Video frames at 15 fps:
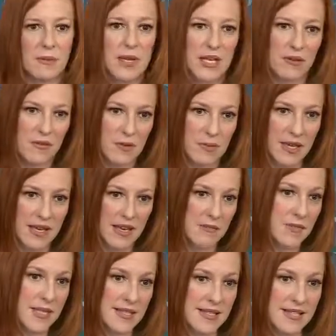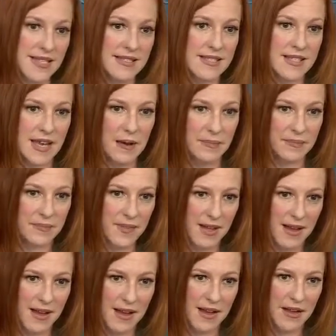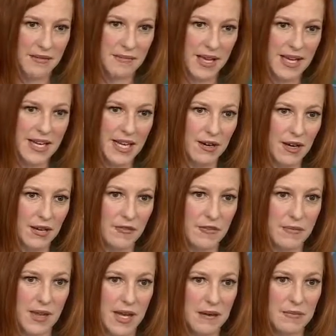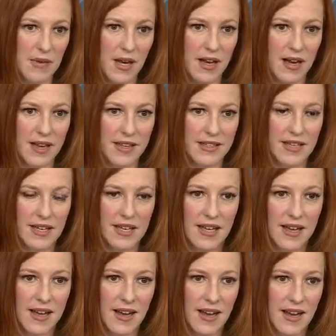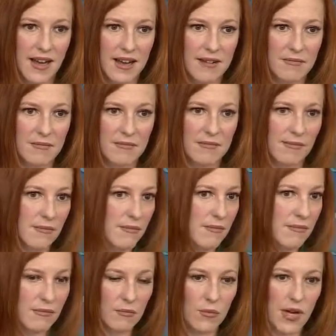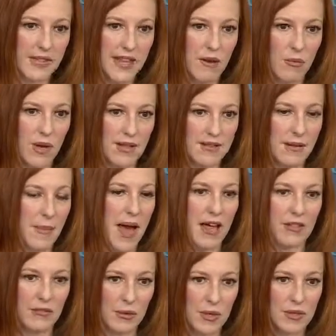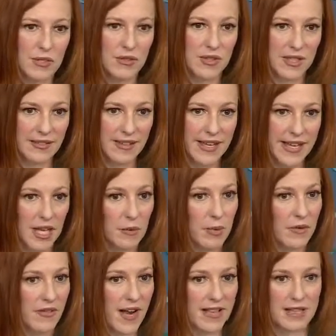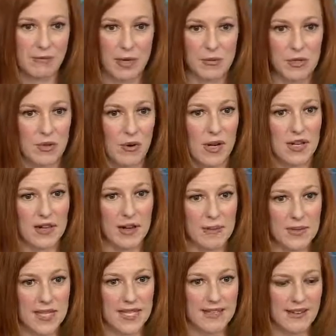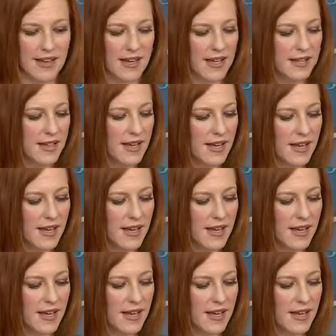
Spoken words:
meeting will be him listening to them and hearing from them on what they want the path forward to look like. He'll provide them, I'm sure, an update on